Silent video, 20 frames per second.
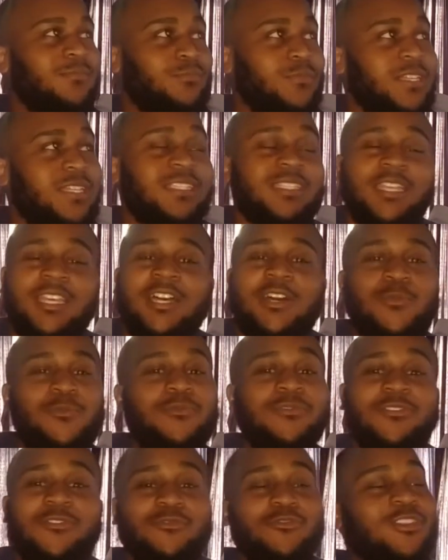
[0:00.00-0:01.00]
This
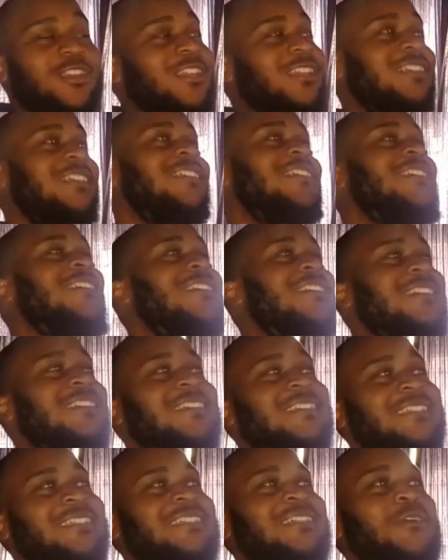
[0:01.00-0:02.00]
album is really
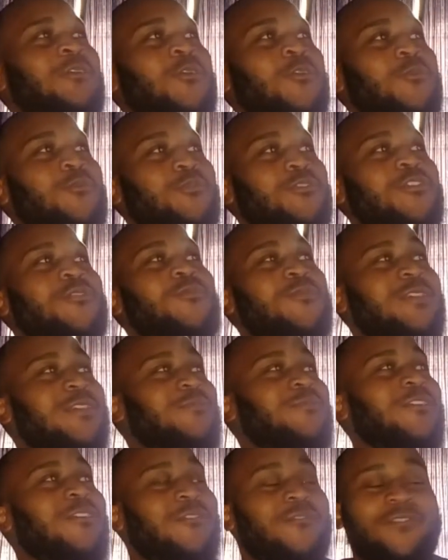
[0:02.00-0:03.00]
put me
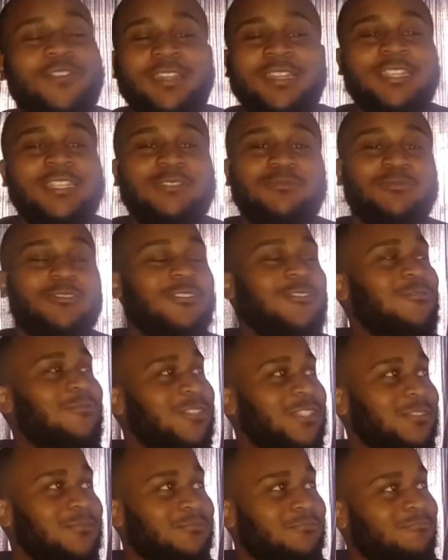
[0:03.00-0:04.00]
in my feelings, bro. On
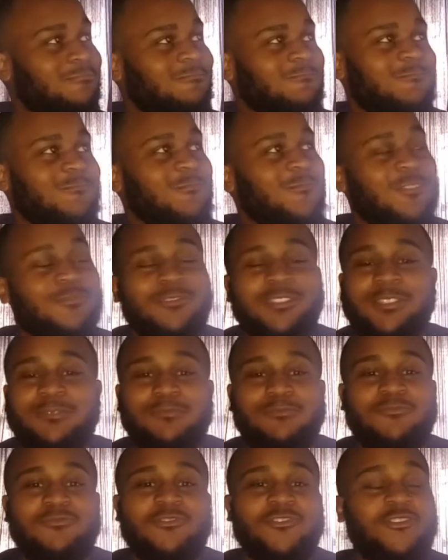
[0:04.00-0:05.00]
some on
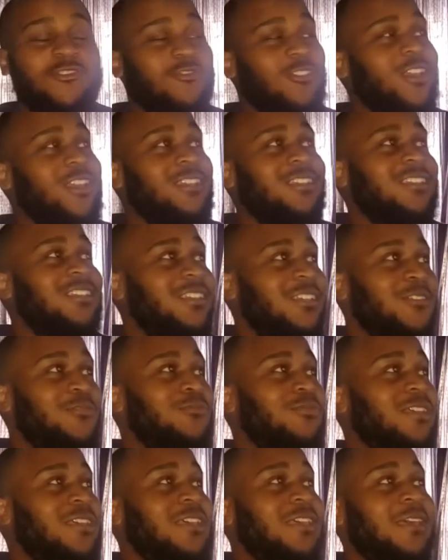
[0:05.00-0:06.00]
some Drake shit,
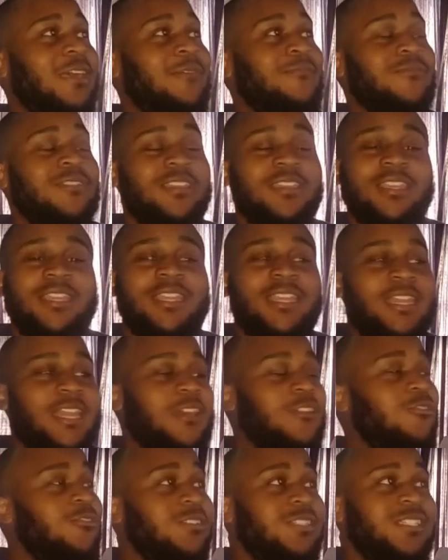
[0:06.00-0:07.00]
but I mean,
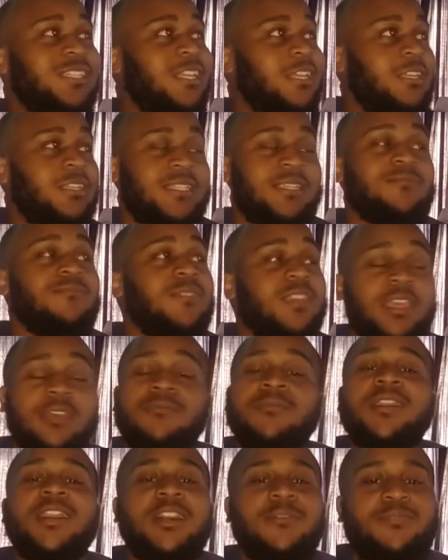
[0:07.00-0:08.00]
that was to me, in
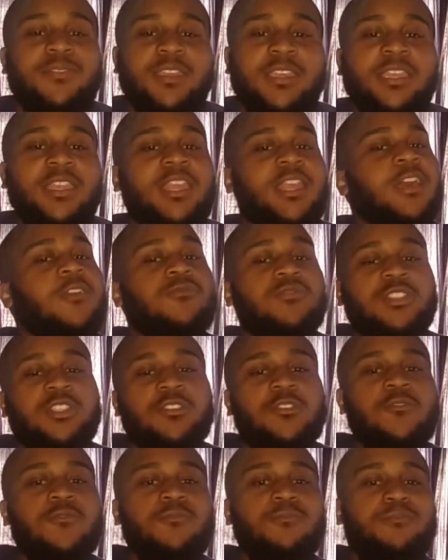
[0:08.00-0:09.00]
my opinion, that was
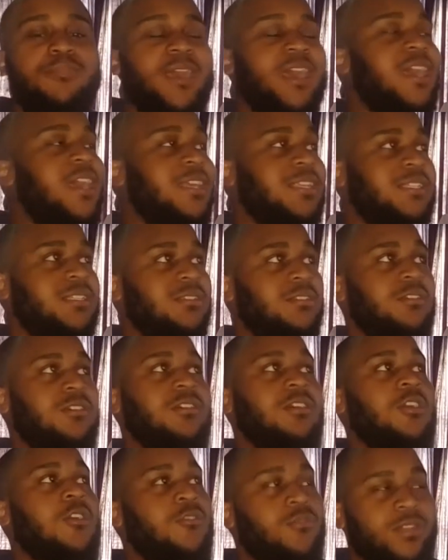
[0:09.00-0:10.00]
no bad
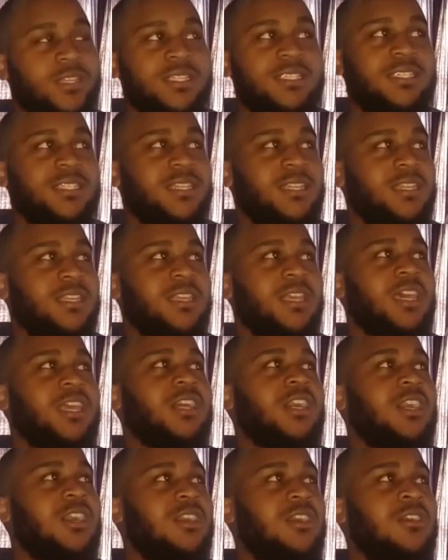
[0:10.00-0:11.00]
song on this CD at
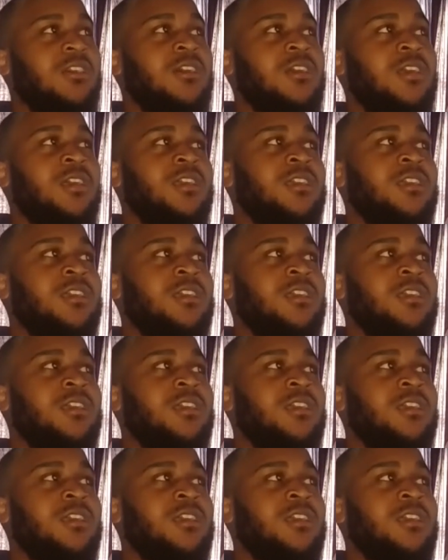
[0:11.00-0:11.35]
all.